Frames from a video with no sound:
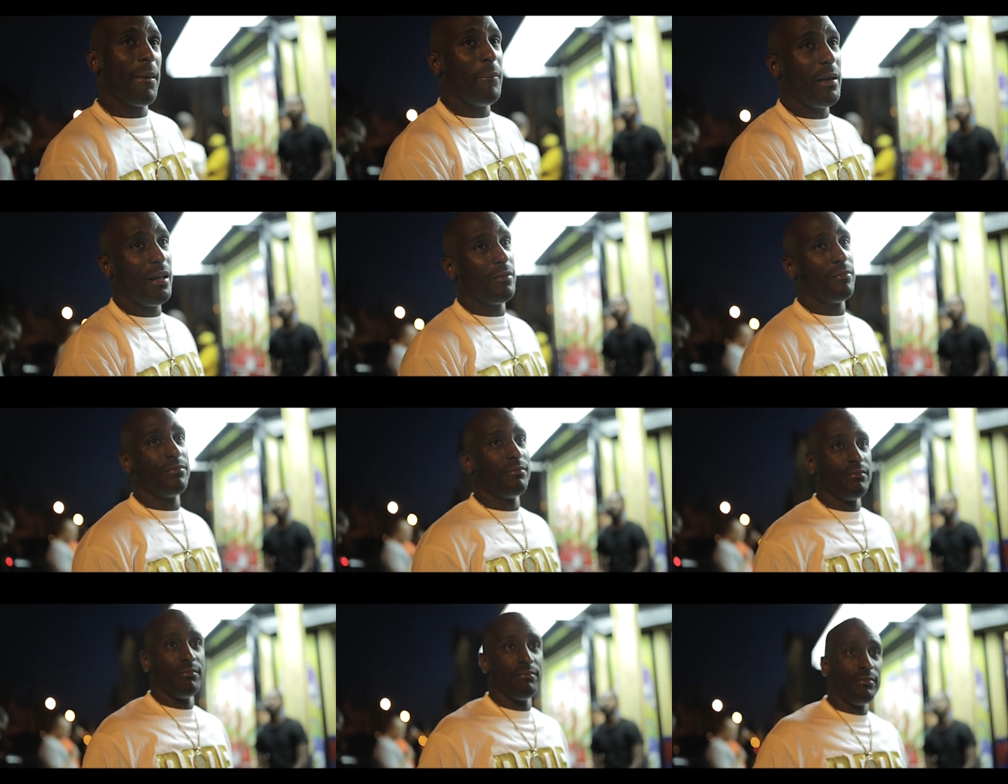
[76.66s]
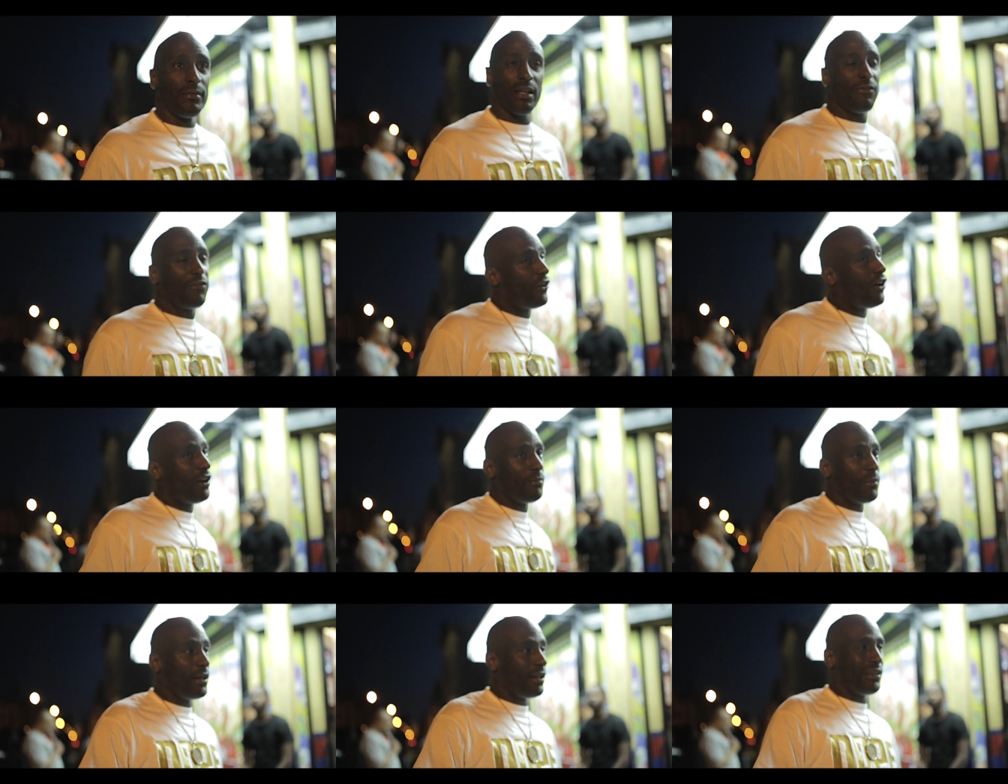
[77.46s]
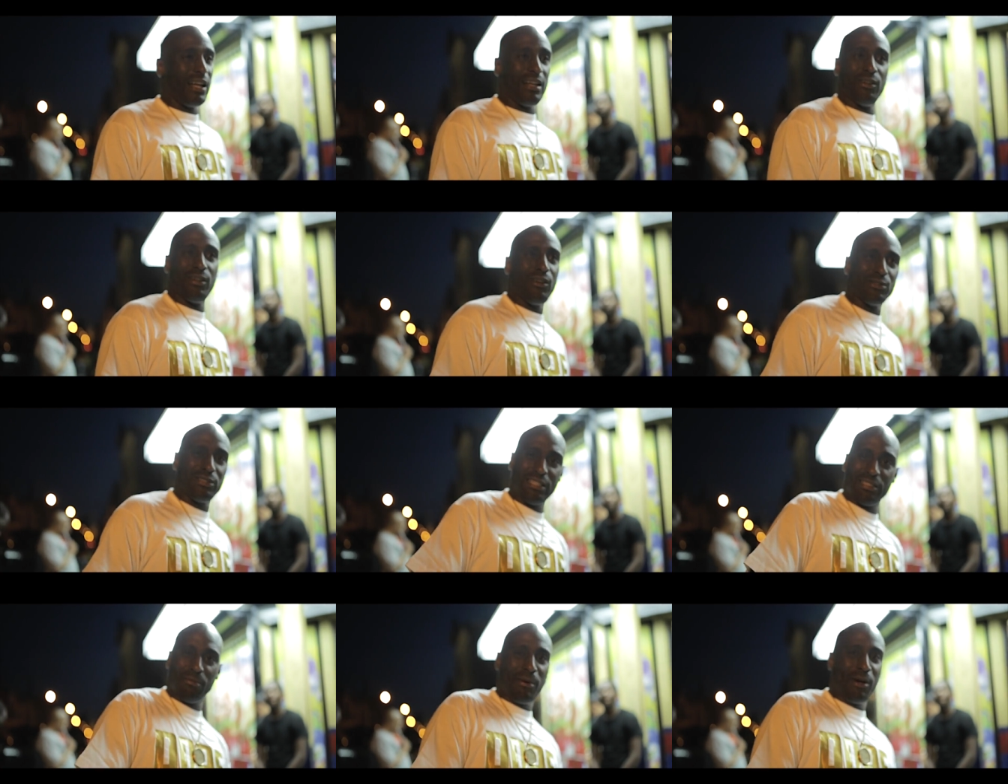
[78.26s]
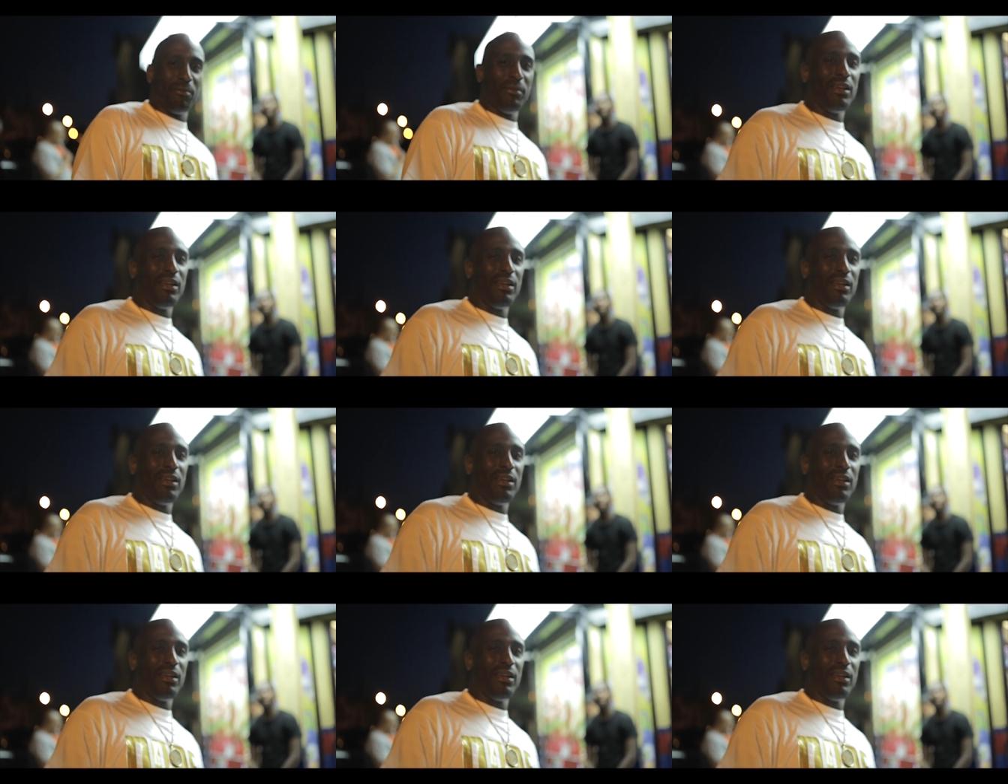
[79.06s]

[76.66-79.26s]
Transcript: Me. He's fraud. Man. God, to say something about